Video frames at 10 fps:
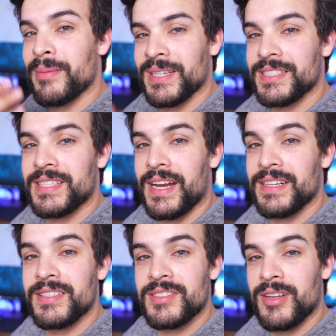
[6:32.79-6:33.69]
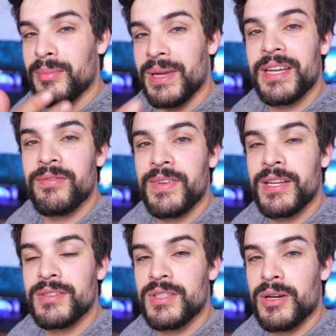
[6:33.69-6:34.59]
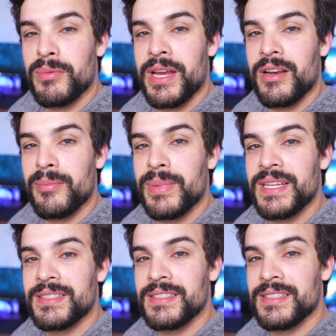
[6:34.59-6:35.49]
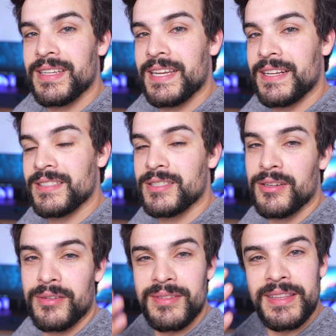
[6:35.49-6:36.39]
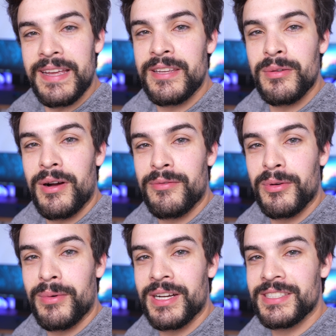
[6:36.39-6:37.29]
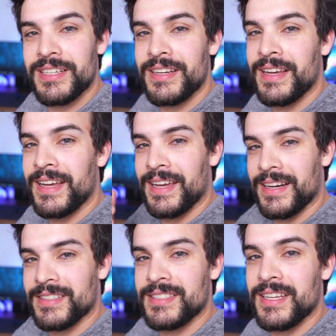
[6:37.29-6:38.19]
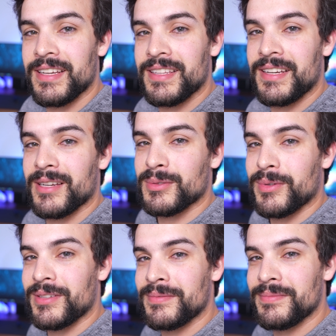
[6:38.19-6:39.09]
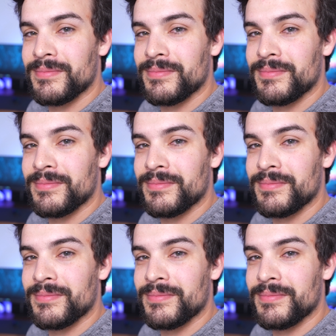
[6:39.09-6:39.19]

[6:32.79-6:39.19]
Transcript: I'm excited to start making videos on a regular basis again. So thank you all for watching, and I'll see you in the next one.